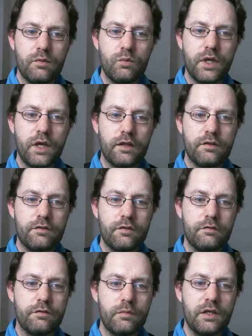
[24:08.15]
we had this
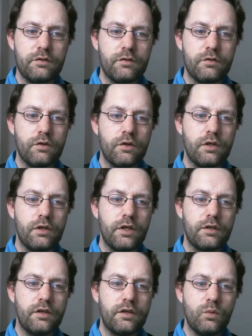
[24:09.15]
information
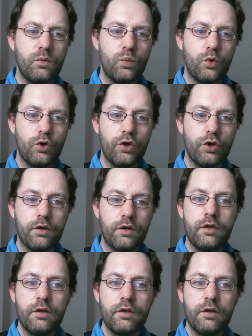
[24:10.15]
earlier, they were